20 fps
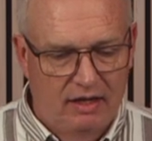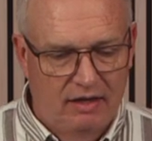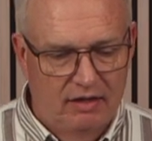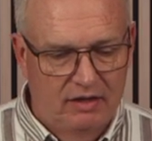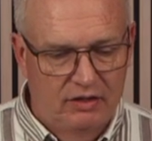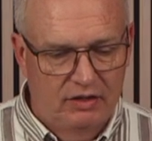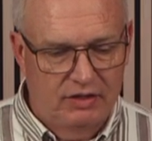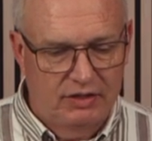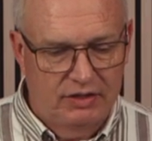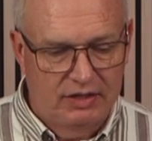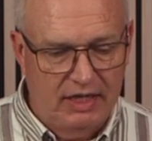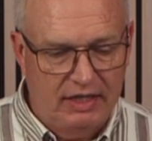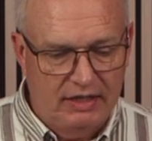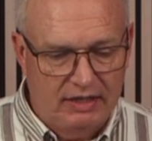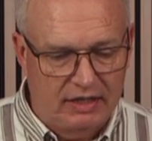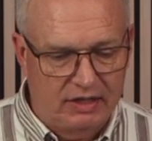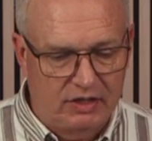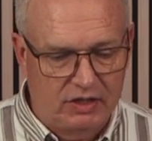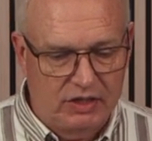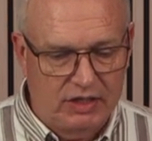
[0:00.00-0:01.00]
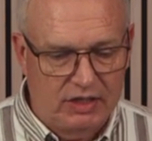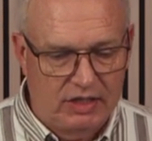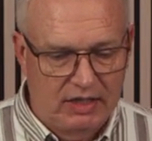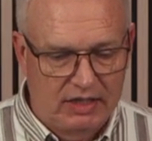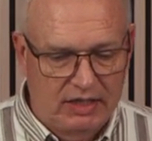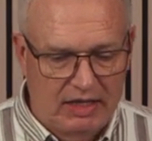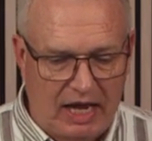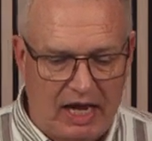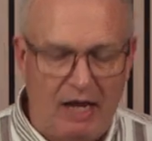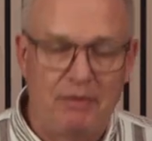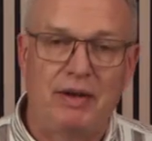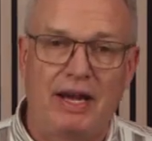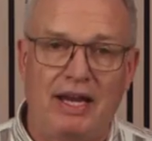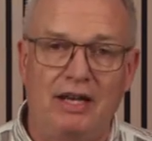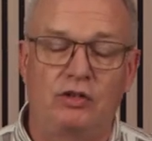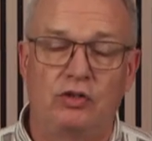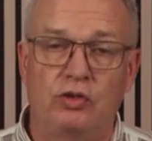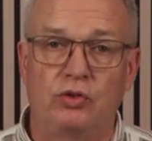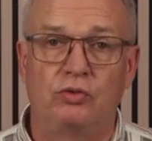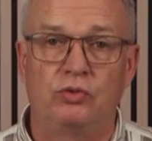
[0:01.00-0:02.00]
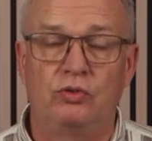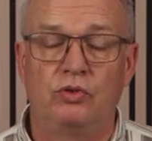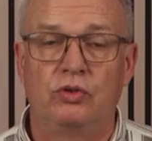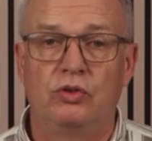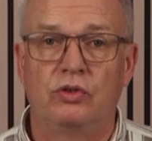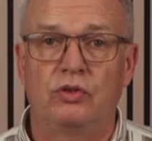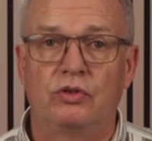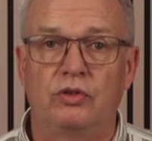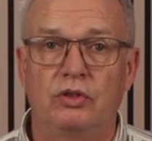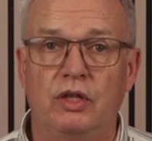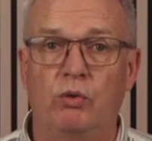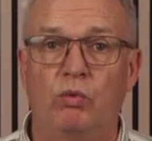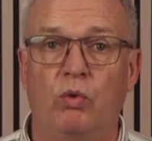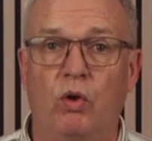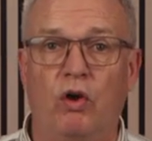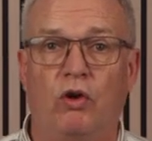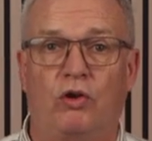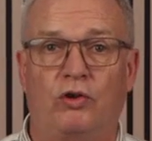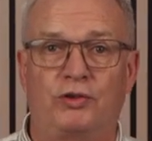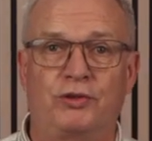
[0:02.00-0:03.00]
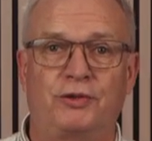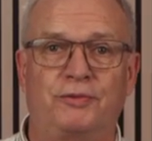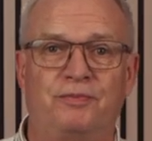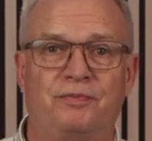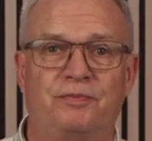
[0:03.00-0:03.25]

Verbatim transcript: sickness came into the world.